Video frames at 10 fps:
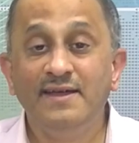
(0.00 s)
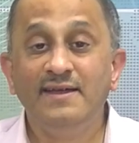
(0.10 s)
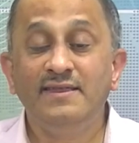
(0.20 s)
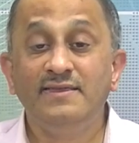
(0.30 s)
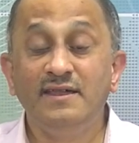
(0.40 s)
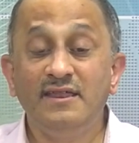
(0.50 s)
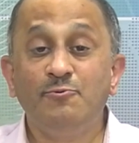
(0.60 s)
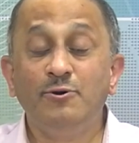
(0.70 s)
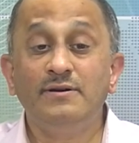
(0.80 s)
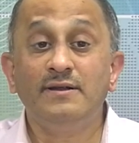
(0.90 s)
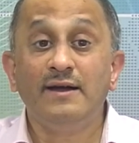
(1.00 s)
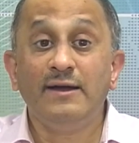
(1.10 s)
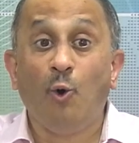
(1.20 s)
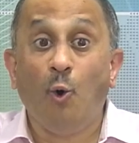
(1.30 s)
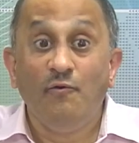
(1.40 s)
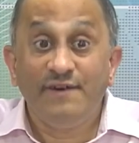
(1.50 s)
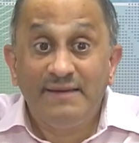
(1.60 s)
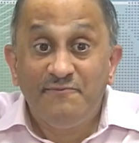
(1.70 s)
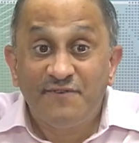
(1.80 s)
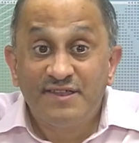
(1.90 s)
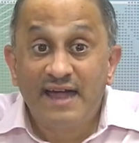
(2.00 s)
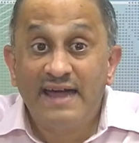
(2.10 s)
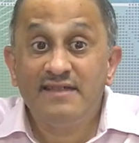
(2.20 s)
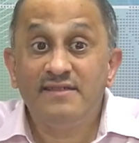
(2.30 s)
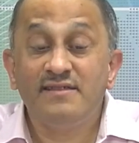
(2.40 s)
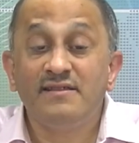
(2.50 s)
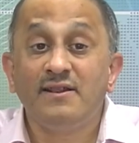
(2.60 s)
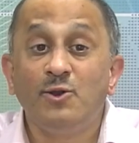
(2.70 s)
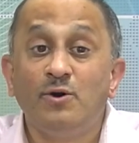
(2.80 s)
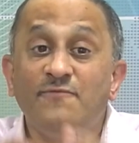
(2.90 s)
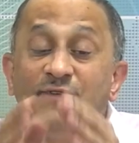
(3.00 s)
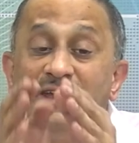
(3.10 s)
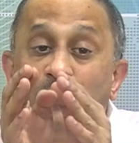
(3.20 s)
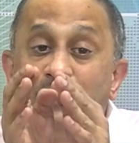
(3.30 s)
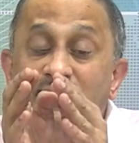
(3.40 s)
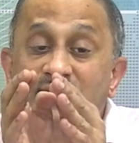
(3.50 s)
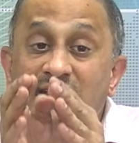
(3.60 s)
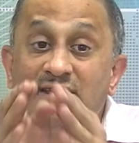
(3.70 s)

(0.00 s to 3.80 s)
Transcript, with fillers: this would overemphasize lower frequencies,